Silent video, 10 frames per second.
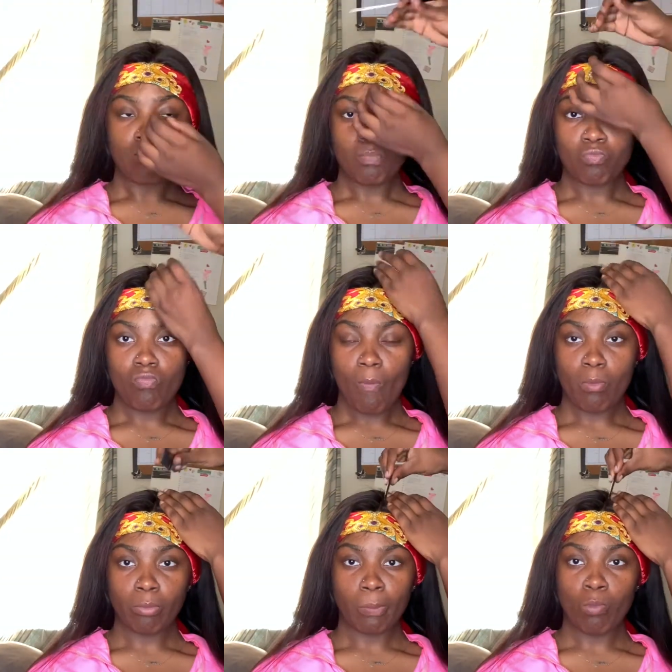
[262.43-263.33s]
of the
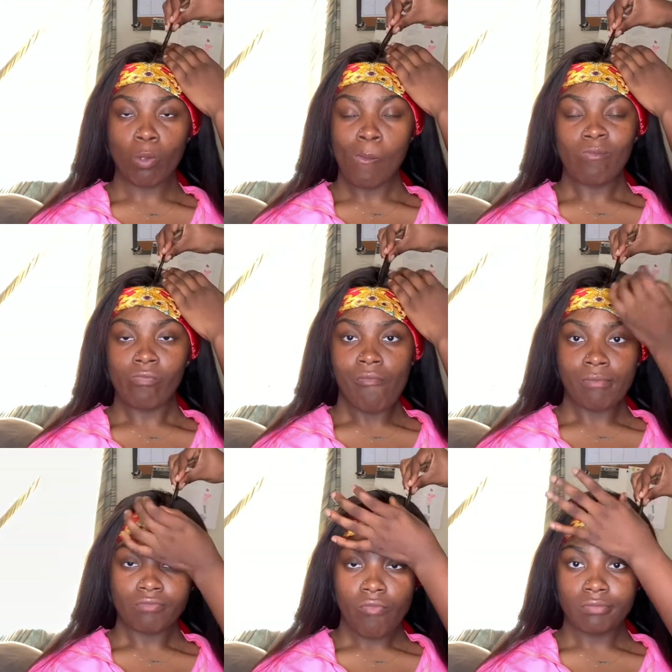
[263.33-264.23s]
YouTube gurus
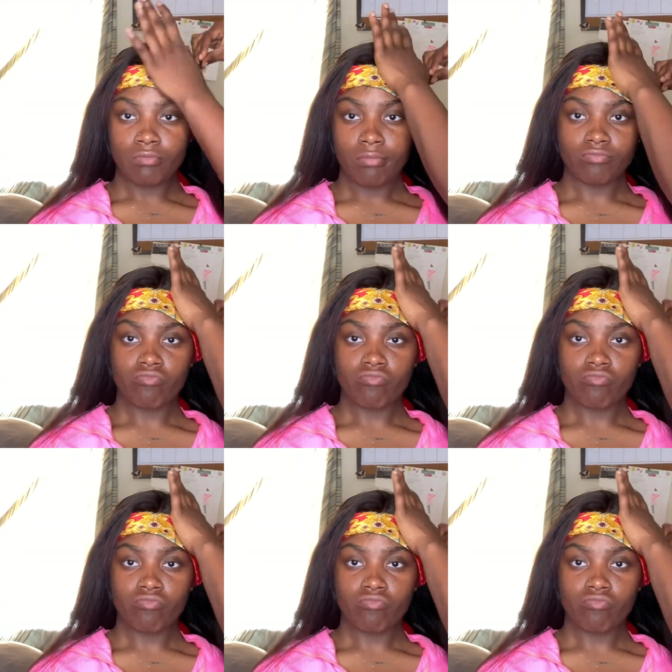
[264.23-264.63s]
and a lot of